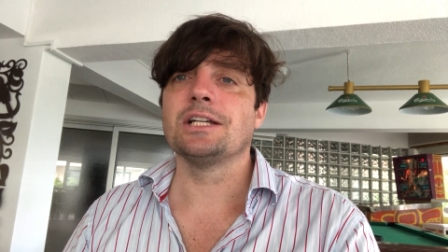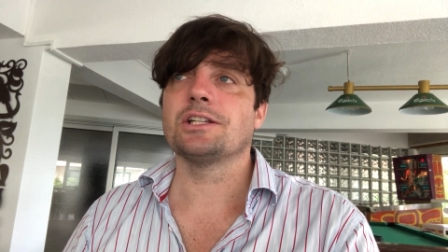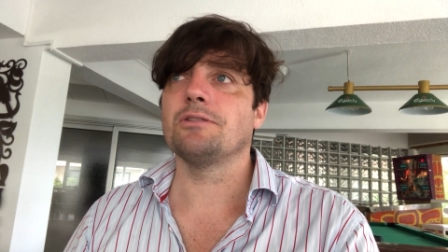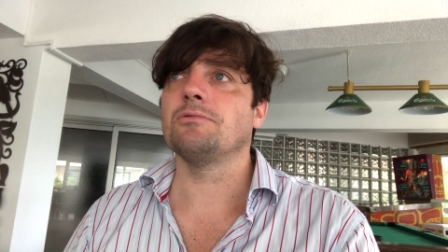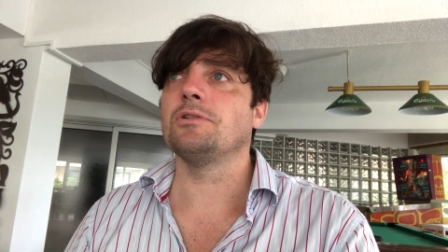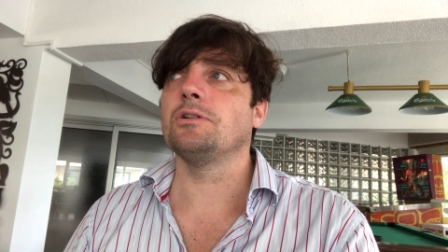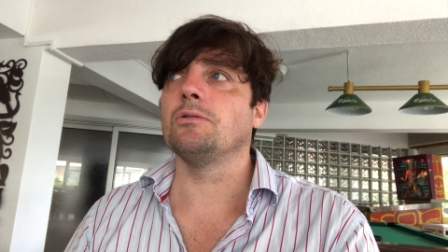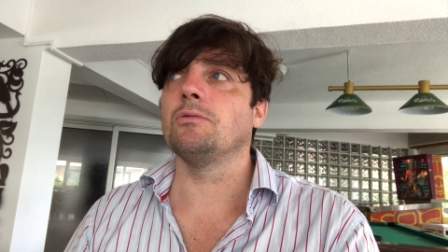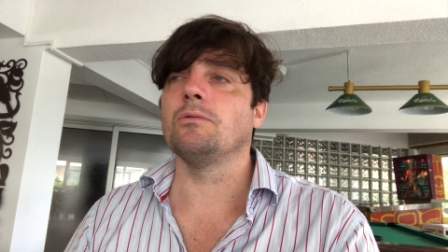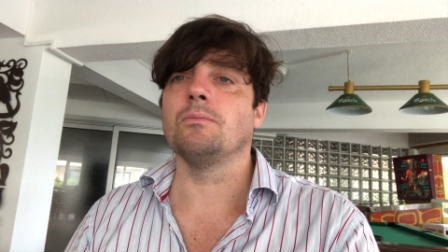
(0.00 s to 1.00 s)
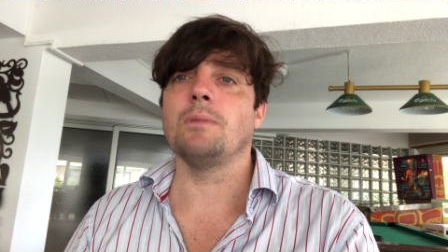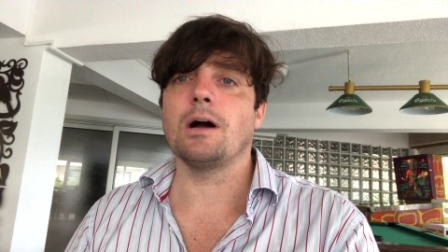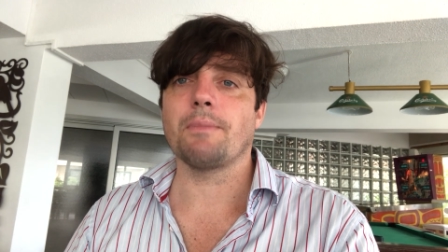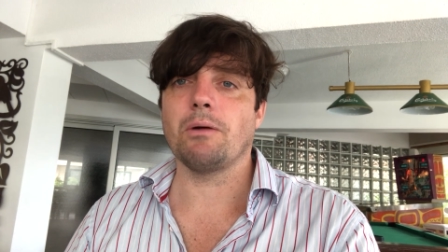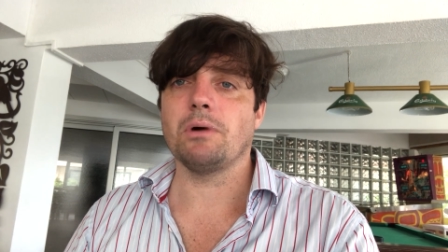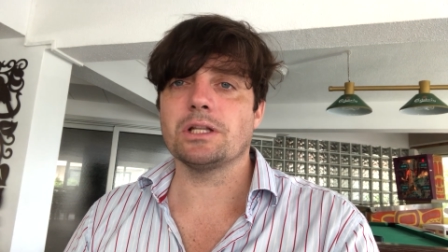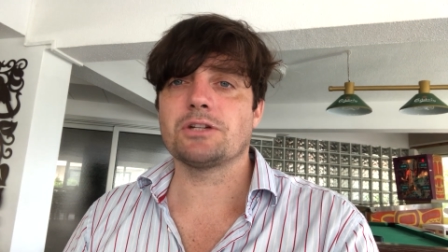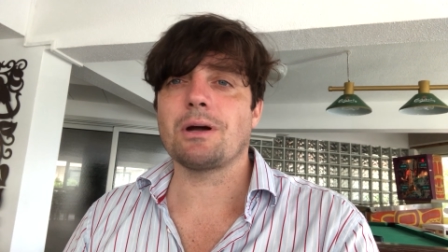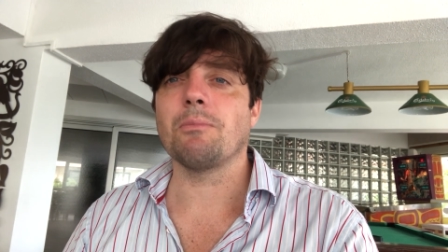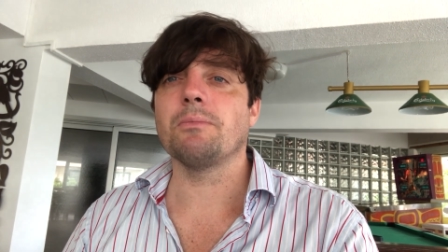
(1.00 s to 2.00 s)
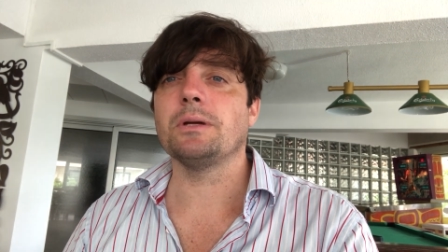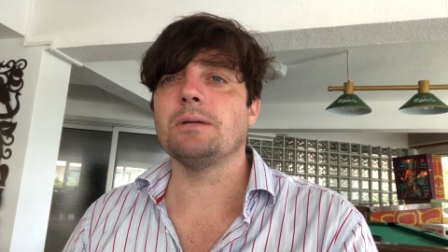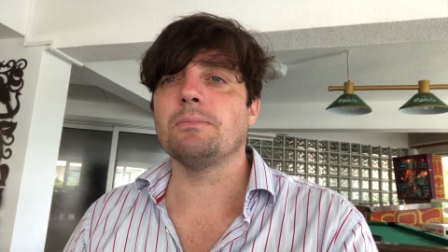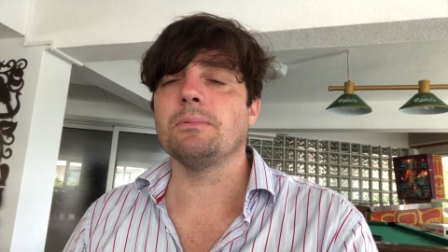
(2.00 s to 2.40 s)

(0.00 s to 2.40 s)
So uh, mark my words, Trump will be,